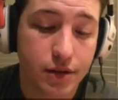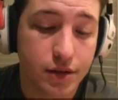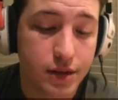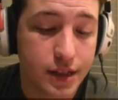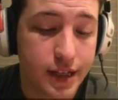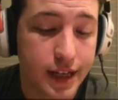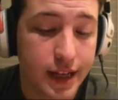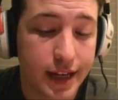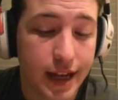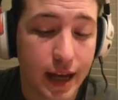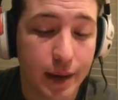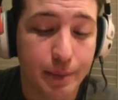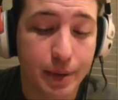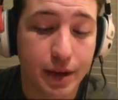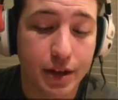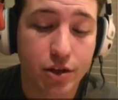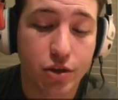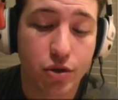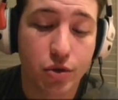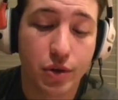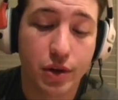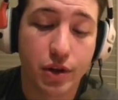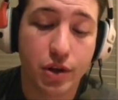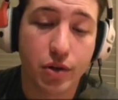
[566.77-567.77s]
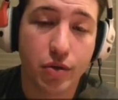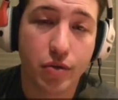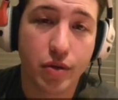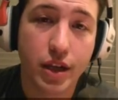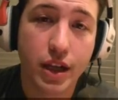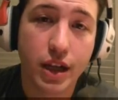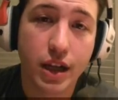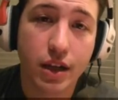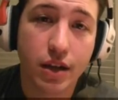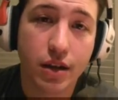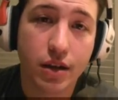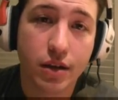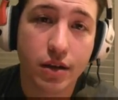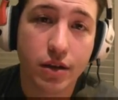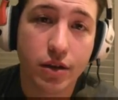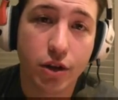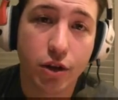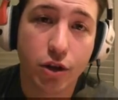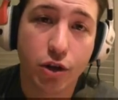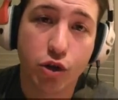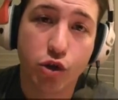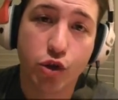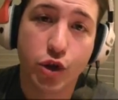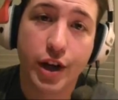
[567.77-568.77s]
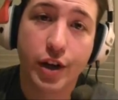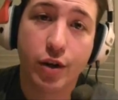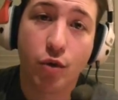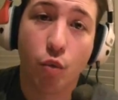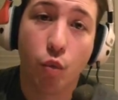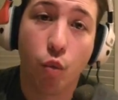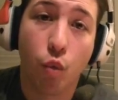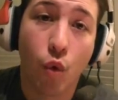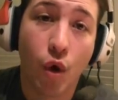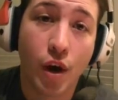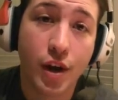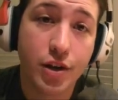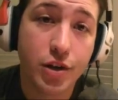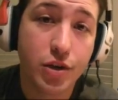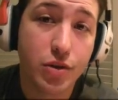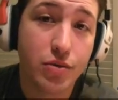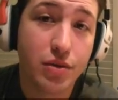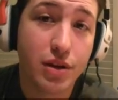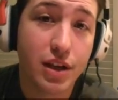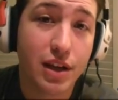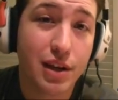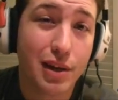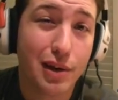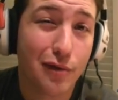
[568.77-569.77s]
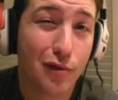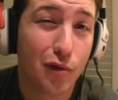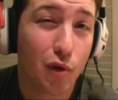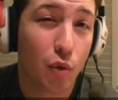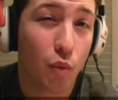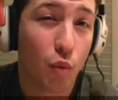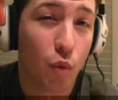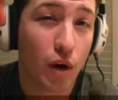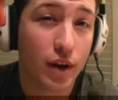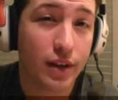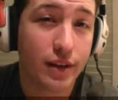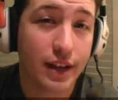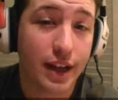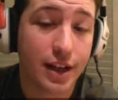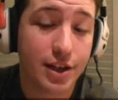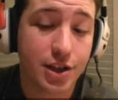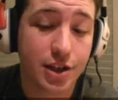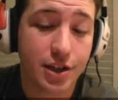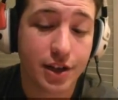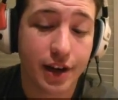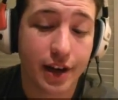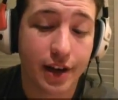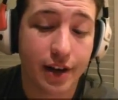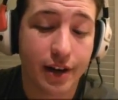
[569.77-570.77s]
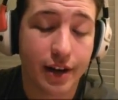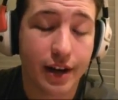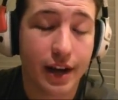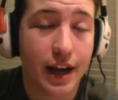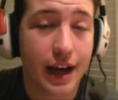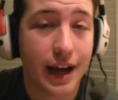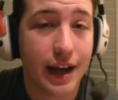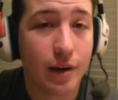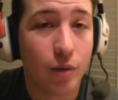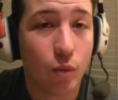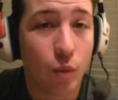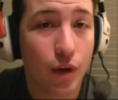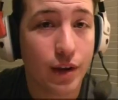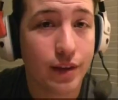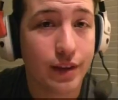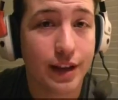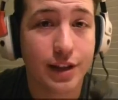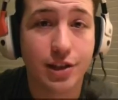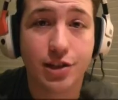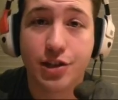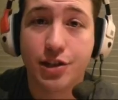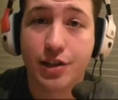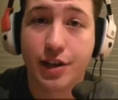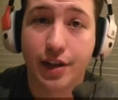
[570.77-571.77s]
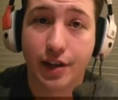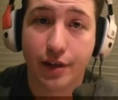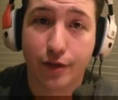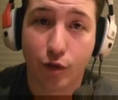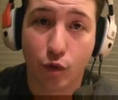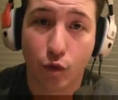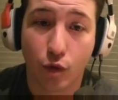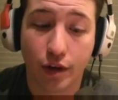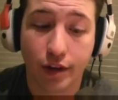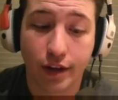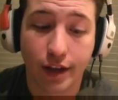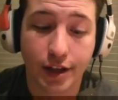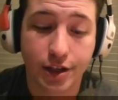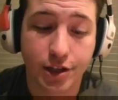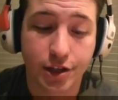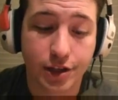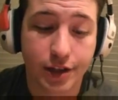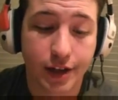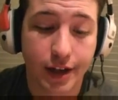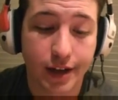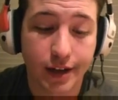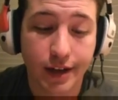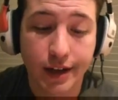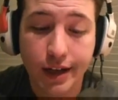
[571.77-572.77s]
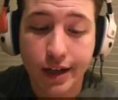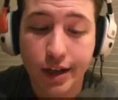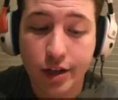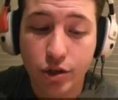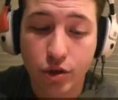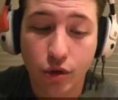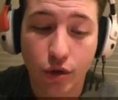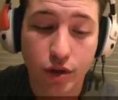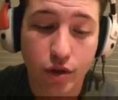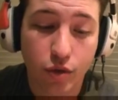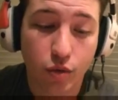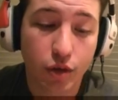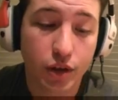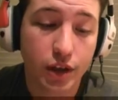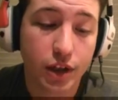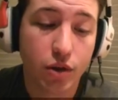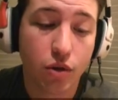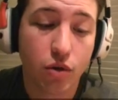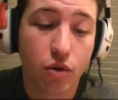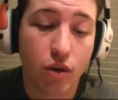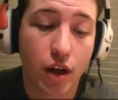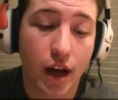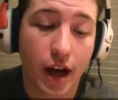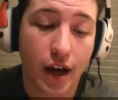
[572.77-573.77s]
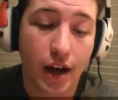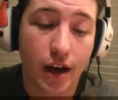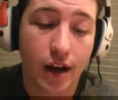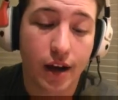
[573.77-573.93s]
10 epics to a unique. You can trade 1 unique for 1 legendary and 1 legendary for 1 legendary. So it's a really cool